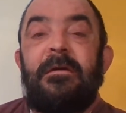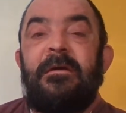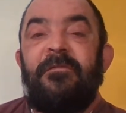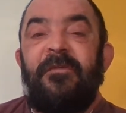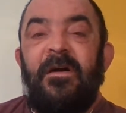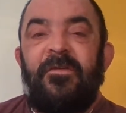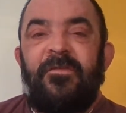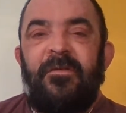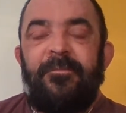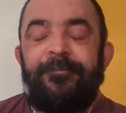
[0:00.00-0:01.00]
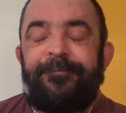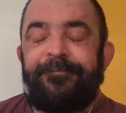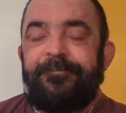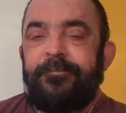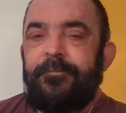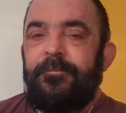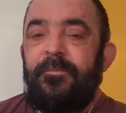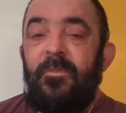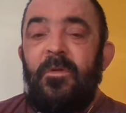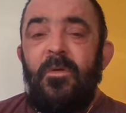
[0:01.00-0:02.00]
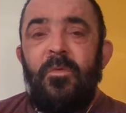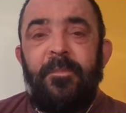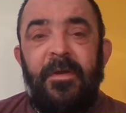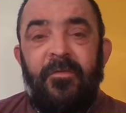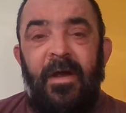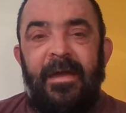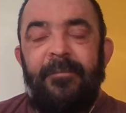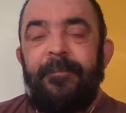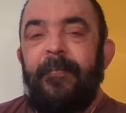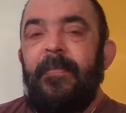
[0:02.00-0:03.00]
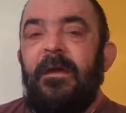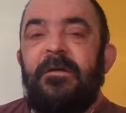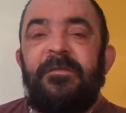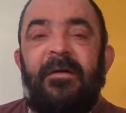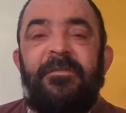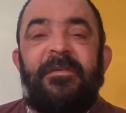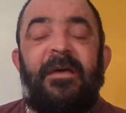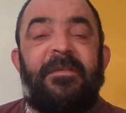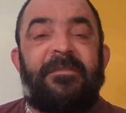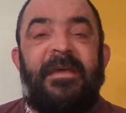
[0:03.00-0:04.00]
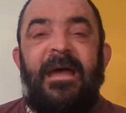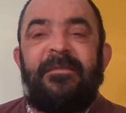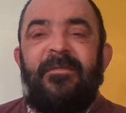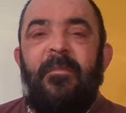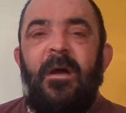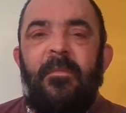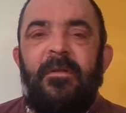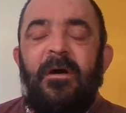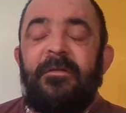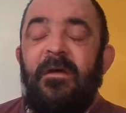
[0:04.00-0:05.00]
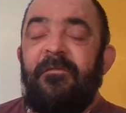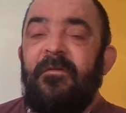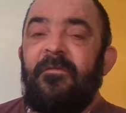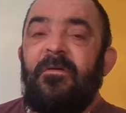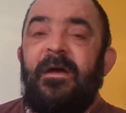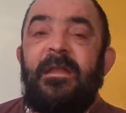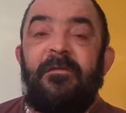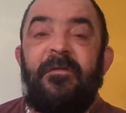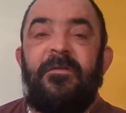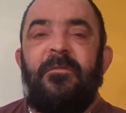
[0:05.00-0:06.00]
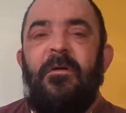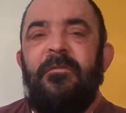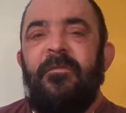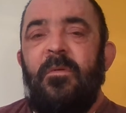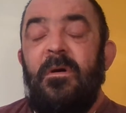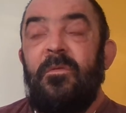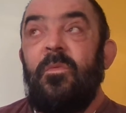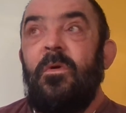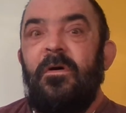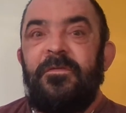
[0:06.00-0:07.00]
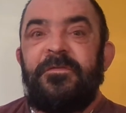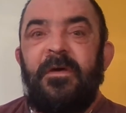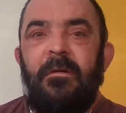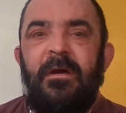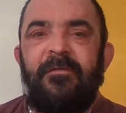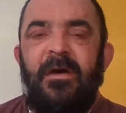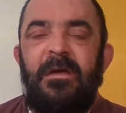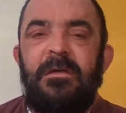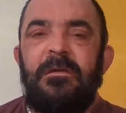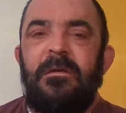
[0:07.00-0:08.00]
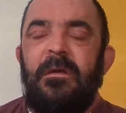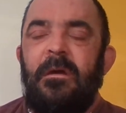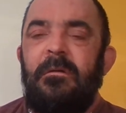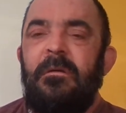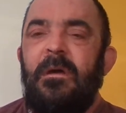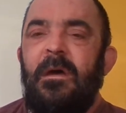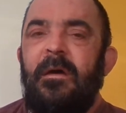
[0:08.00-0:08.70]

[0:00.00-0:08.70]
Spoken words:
can function would be great. Because as it stands at the moment, I don't feel I've got anything to offer the world whatsoever, you know.